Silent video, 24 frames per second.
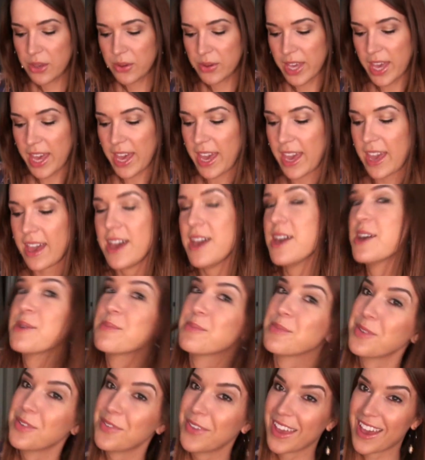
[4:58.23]
Okay,
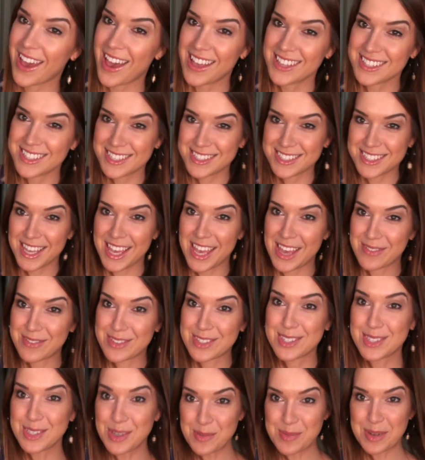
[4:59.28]
moving on since I
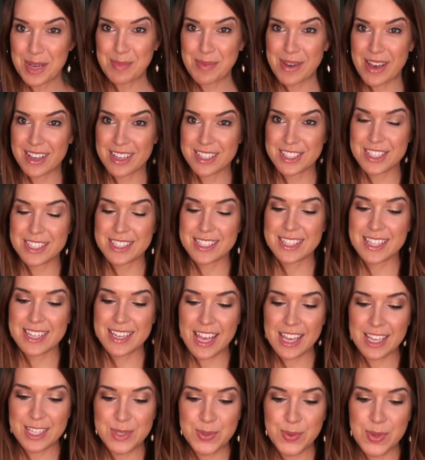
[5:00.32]
have so many polishes. The
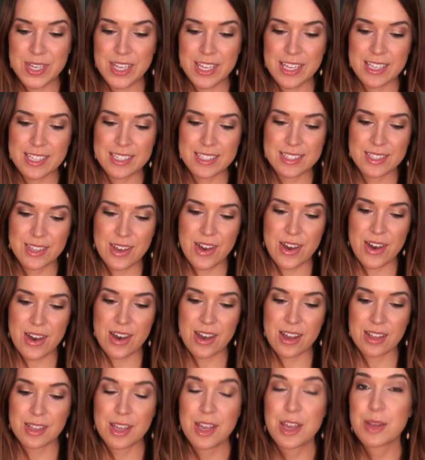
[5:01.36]
next one is
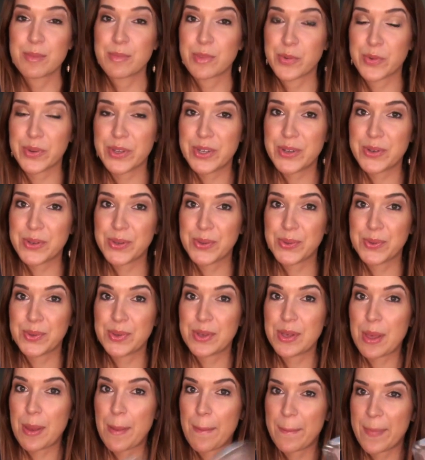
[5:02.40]
called Merino
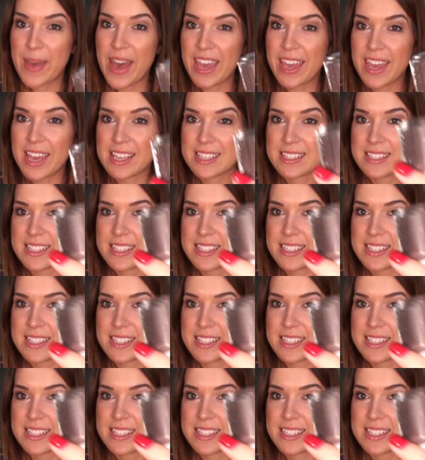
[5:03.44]
Cool by